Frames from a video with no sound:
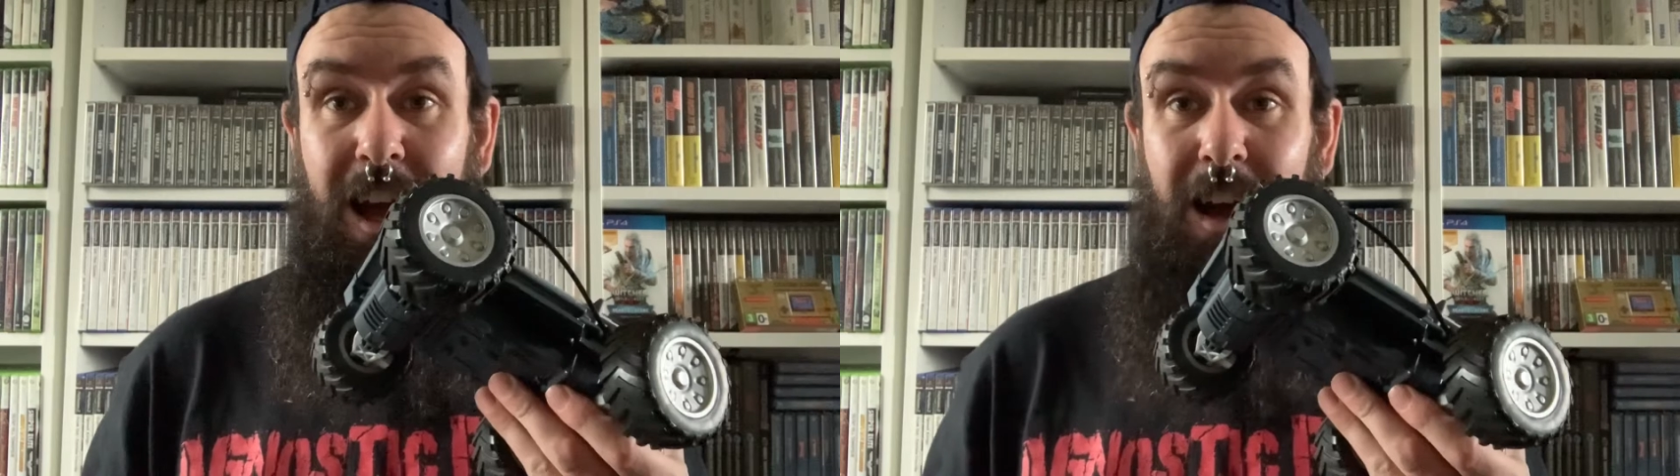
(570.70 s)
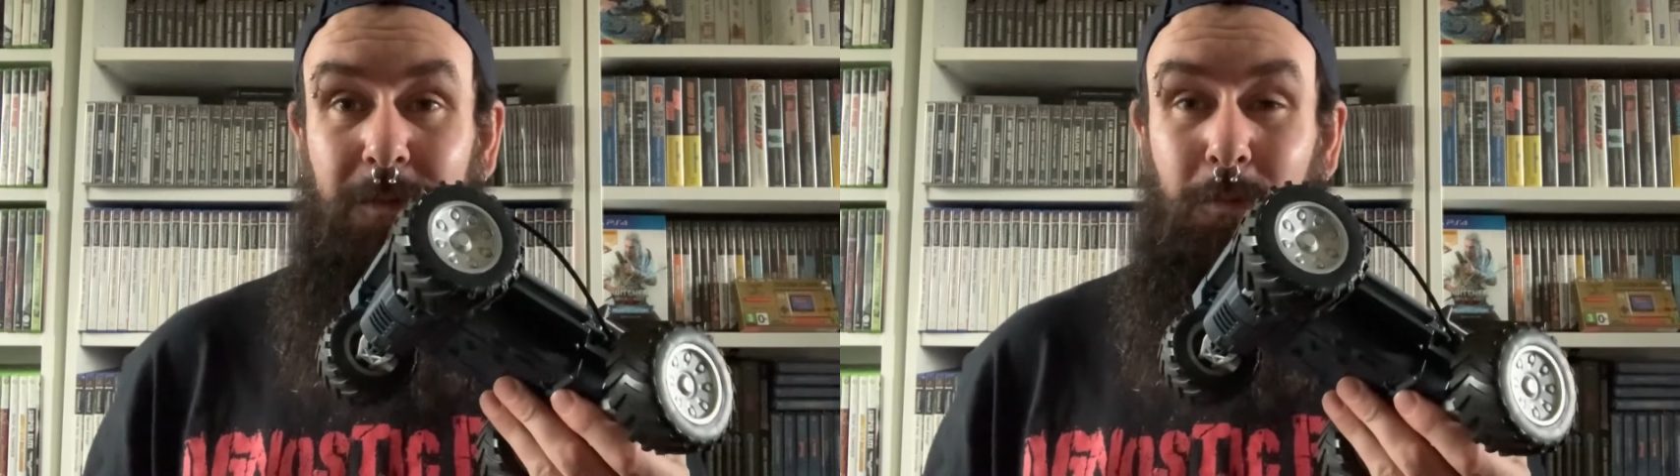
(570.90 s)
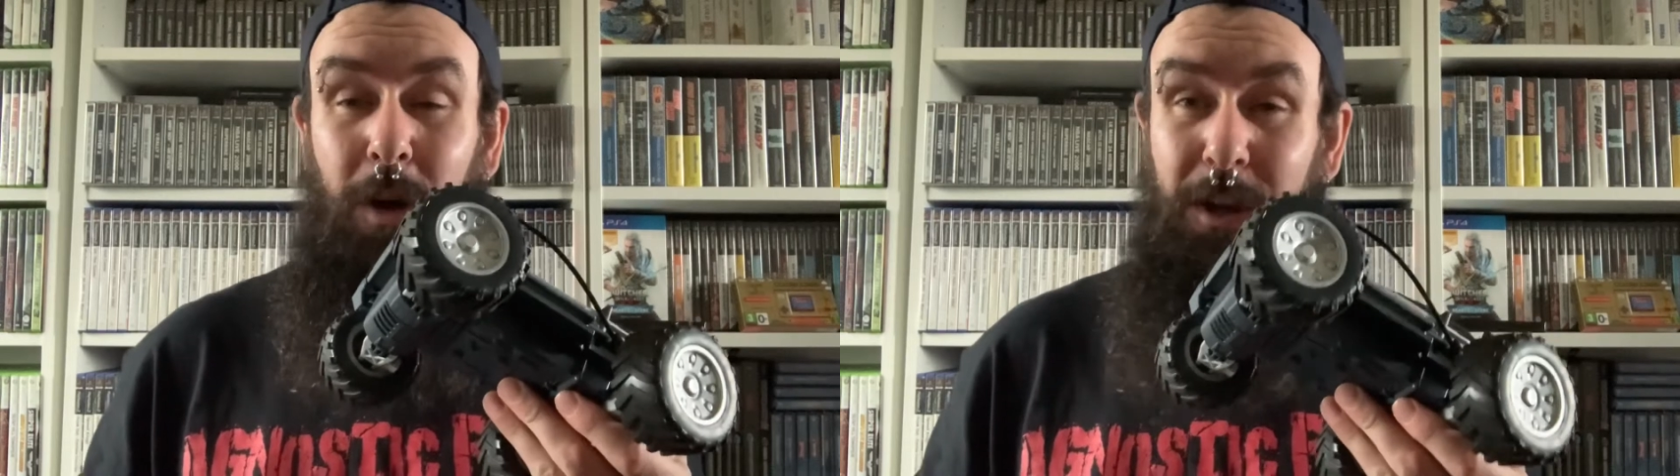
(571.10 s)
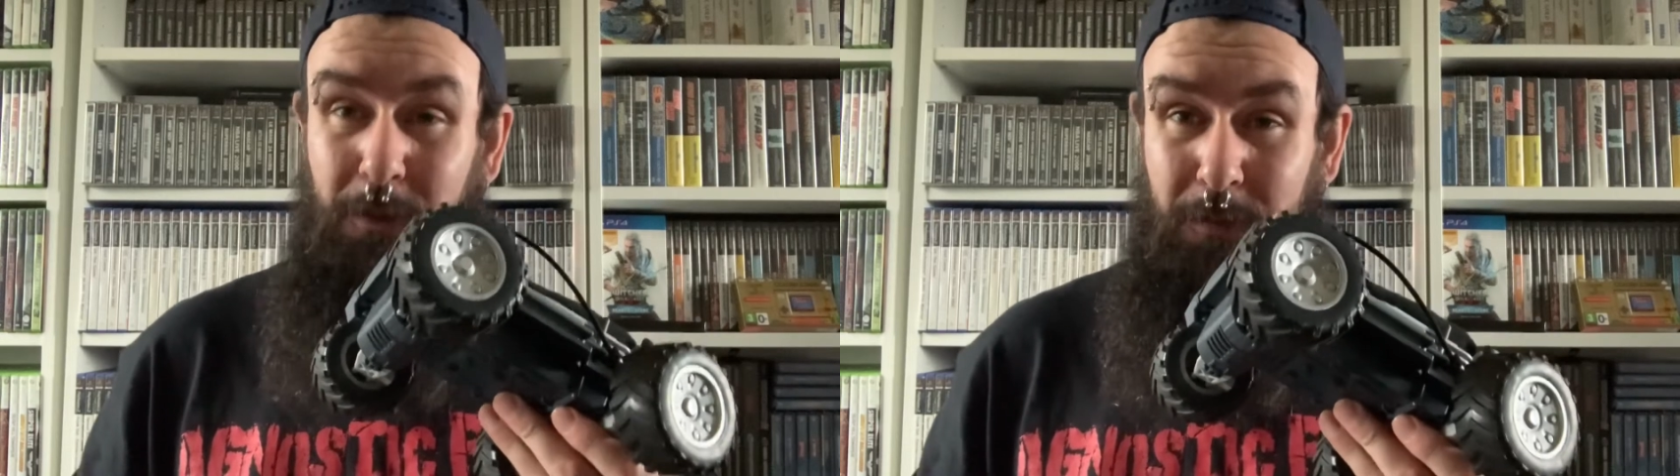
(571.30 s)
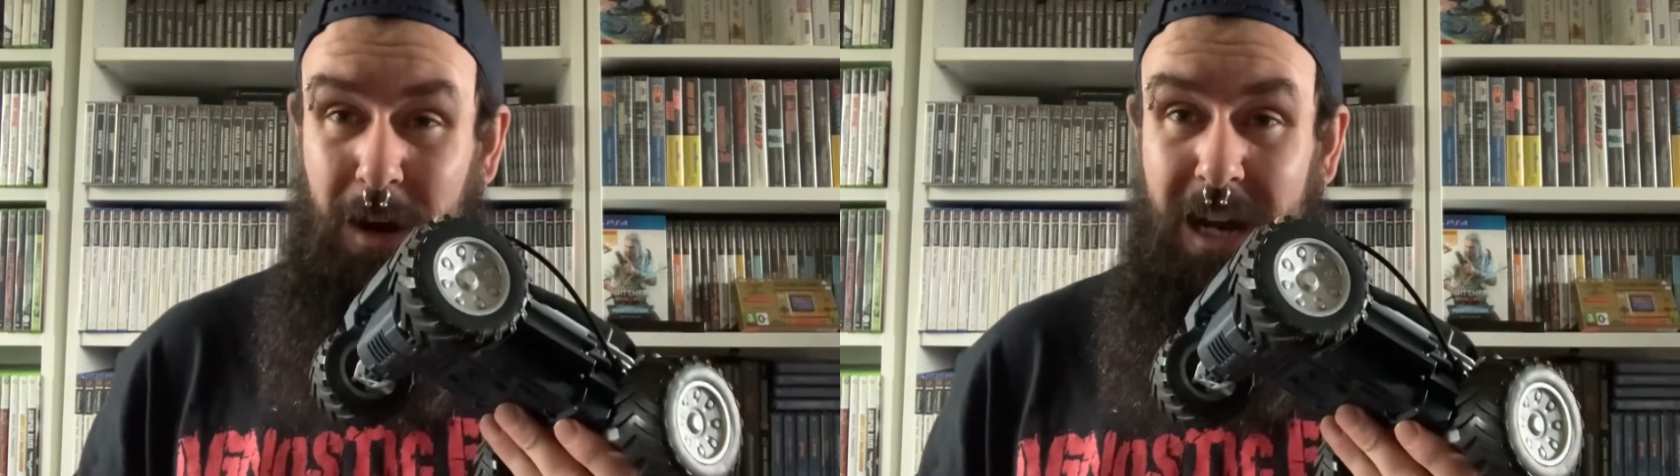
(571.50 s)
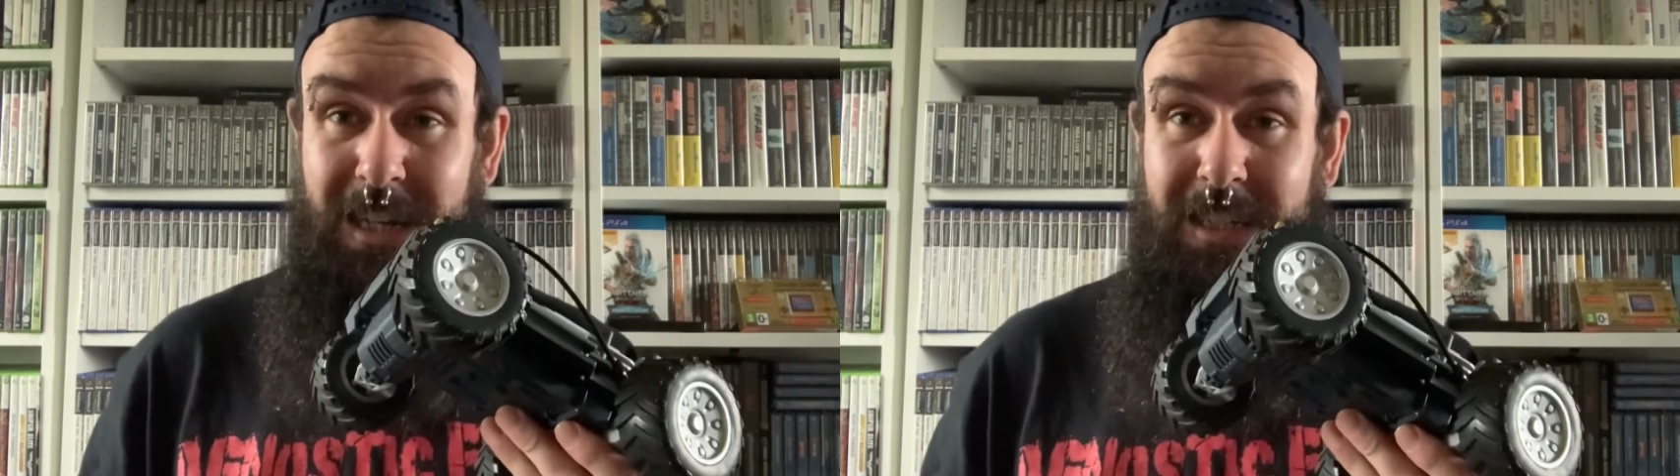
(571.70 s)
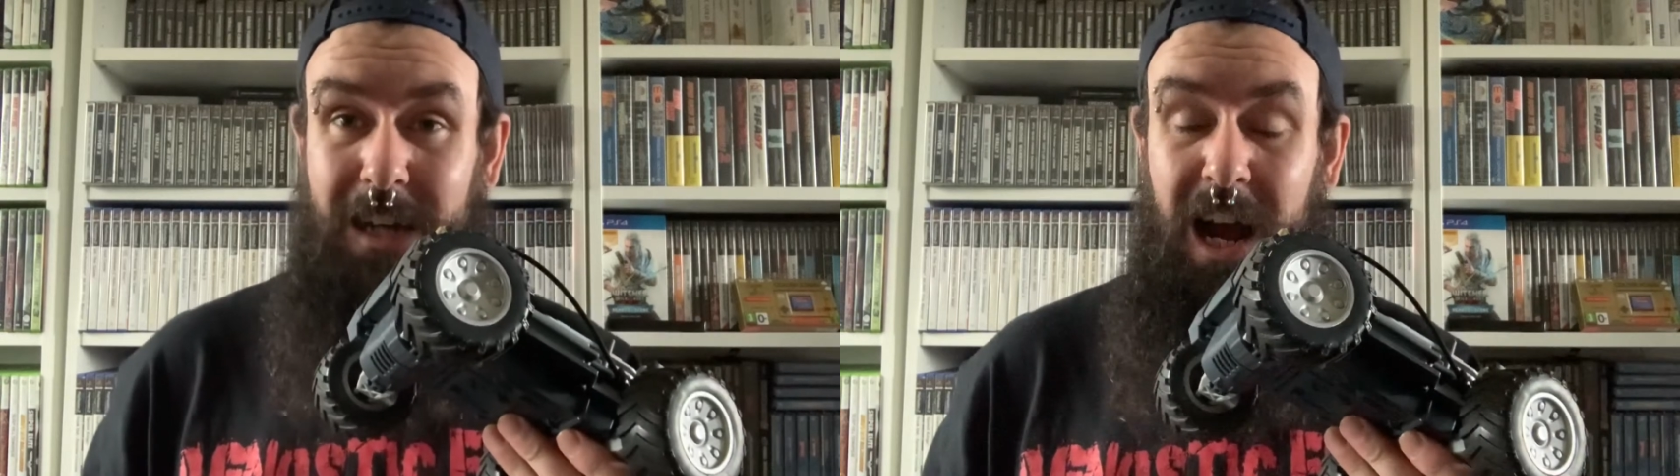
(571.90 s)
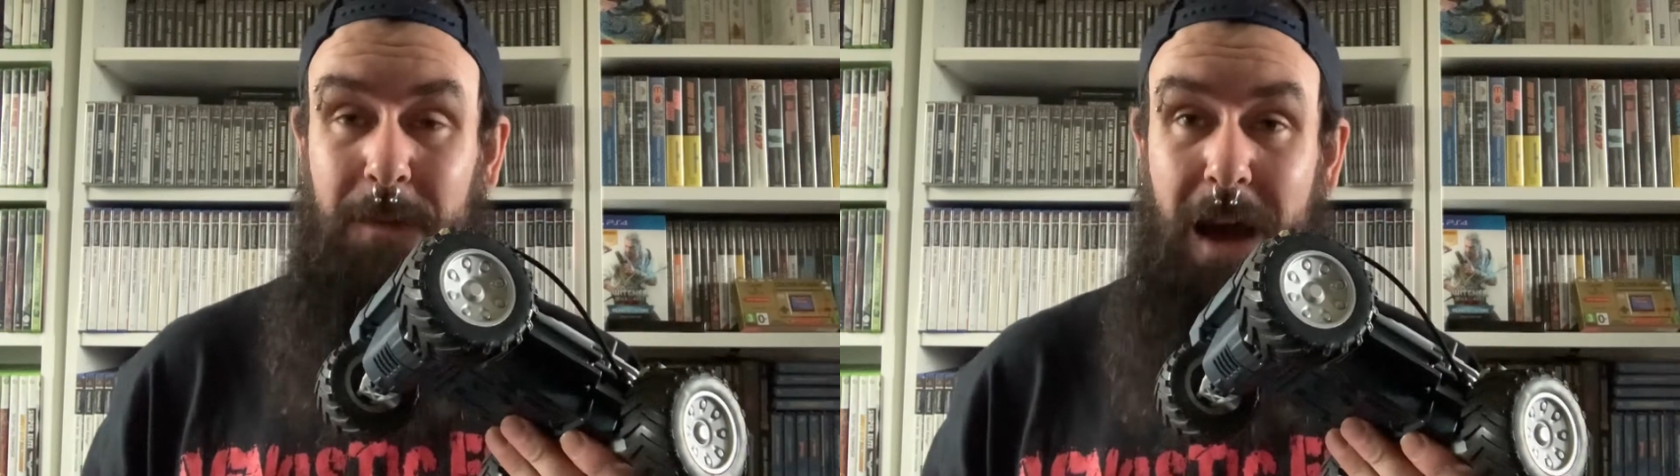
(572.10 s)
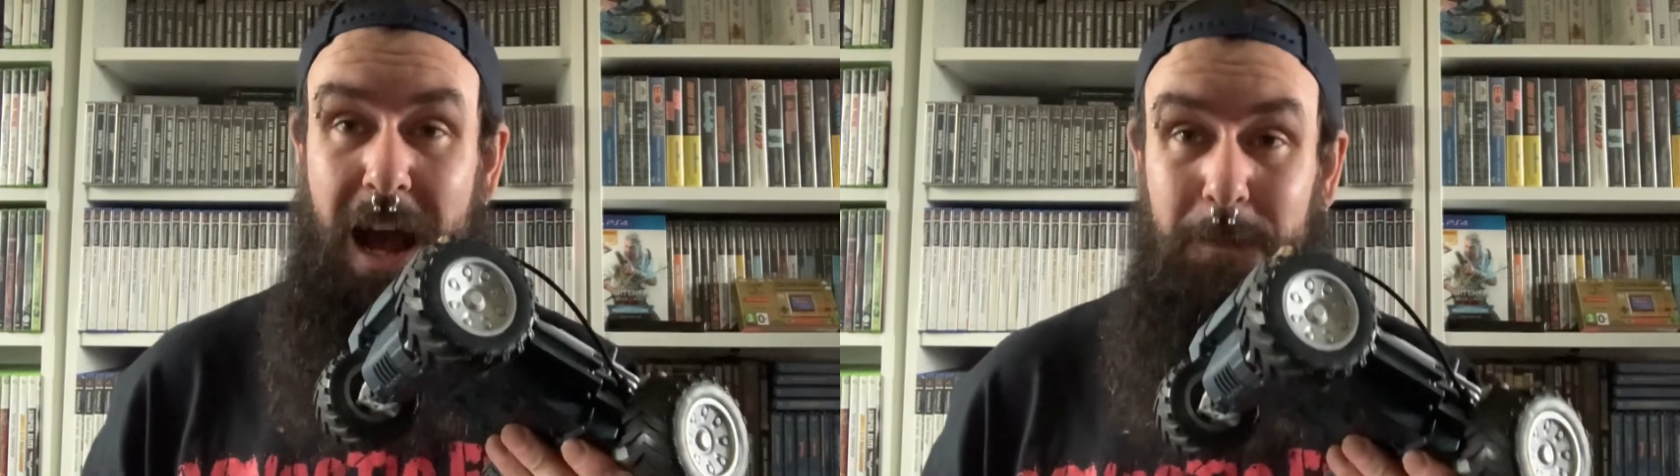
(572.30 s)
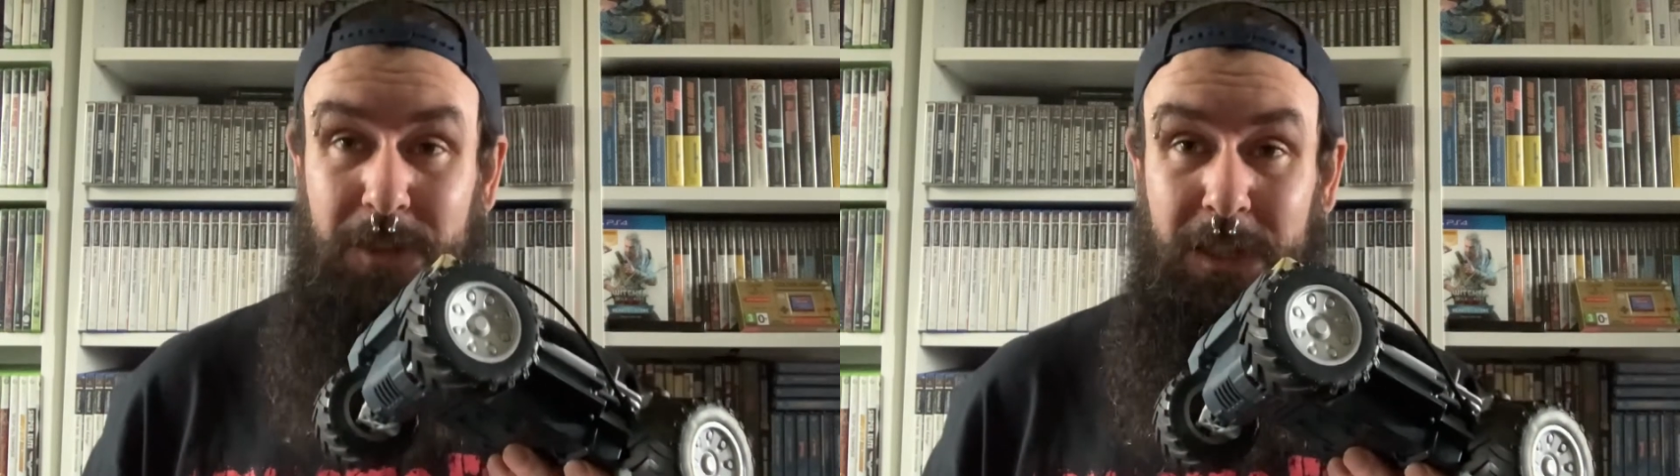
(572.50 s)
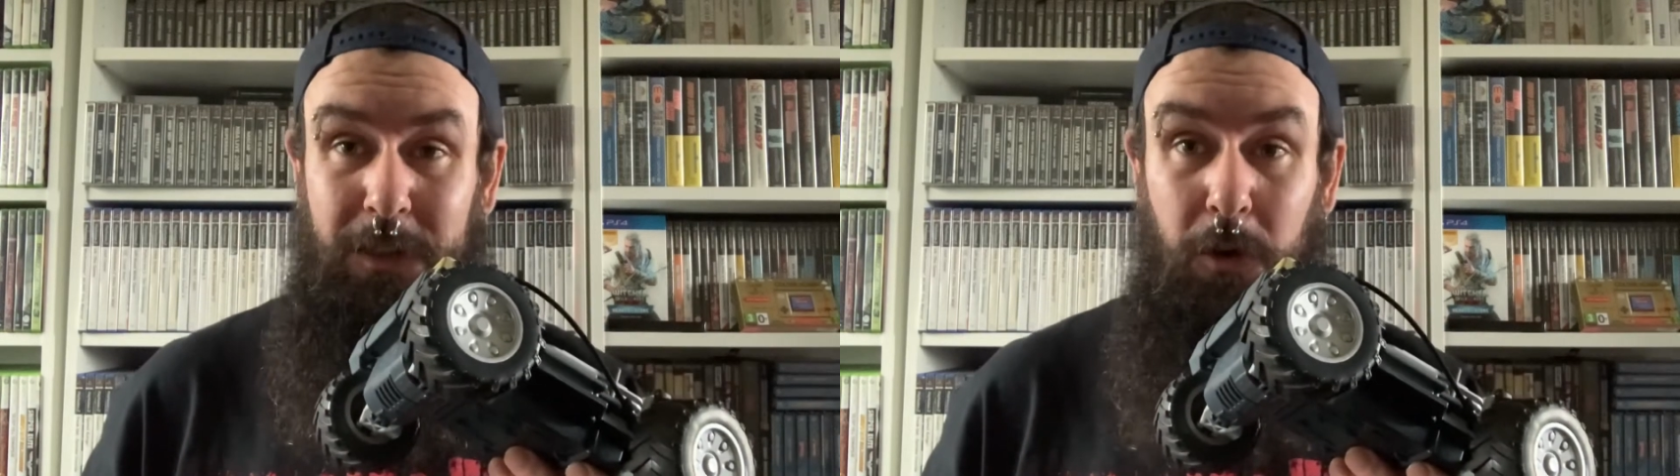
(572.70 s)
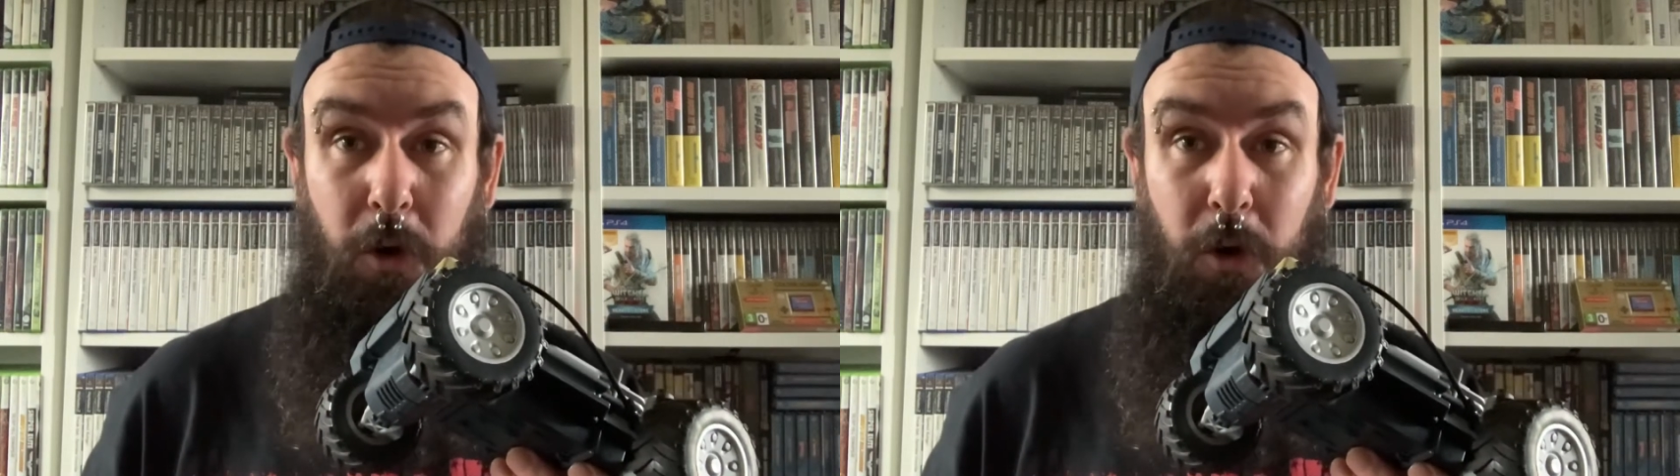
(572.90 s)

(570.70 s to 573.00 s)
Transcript: What you'll find is I am absolutely